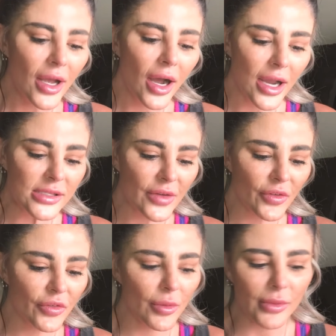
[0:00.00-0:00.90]
I suffer
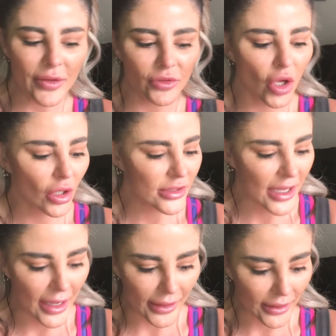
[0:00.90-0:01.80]
from lifelong
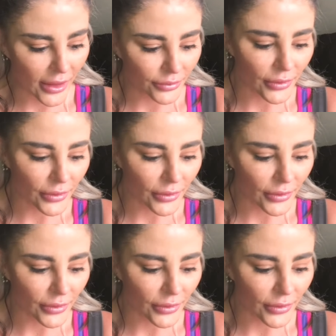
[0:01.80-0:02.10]
sciatica,